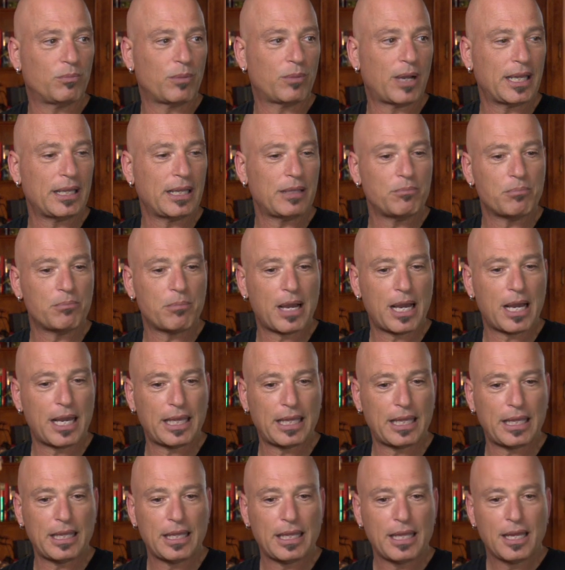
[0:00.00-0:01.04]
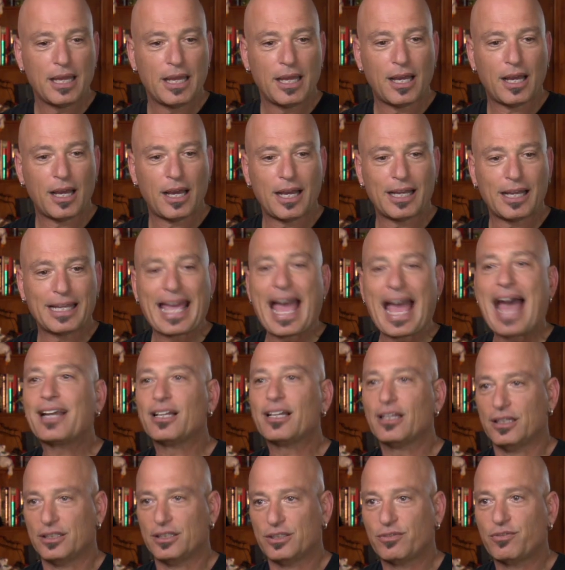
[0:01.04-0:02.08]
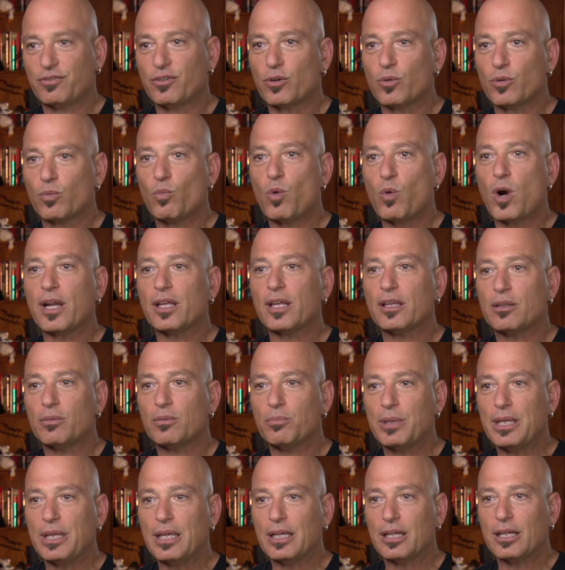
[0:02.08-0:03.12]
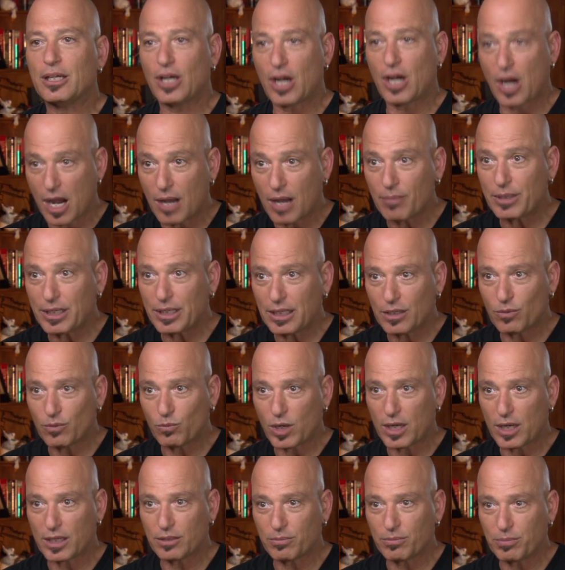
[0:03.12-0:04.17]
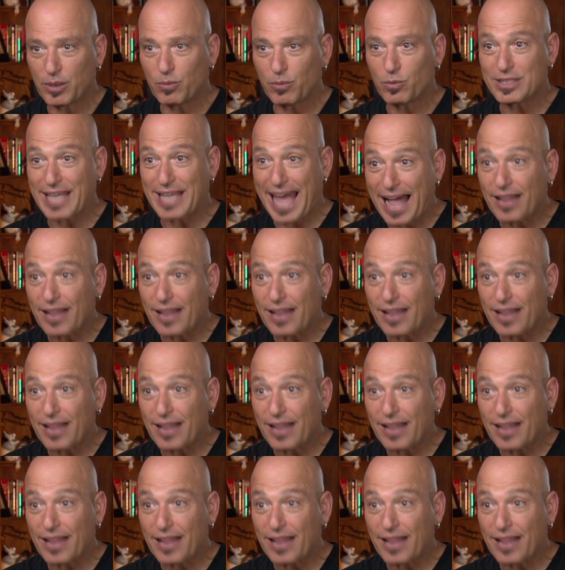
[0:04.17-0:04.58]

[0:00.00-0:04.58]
My catalyst for wanting to be in comedy and wanting to be was